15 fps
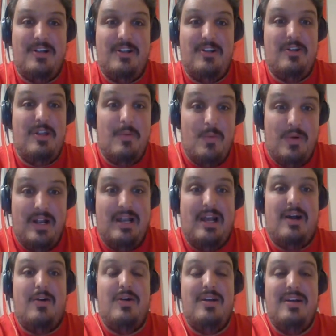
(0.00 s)
to do. They went
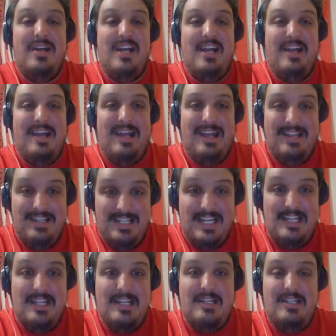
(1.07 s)
out and
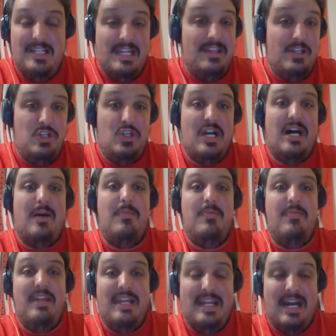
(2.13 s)
did the, did the job.
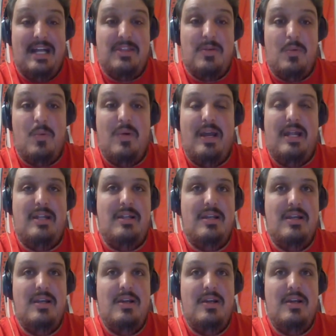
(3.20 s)
They got the win.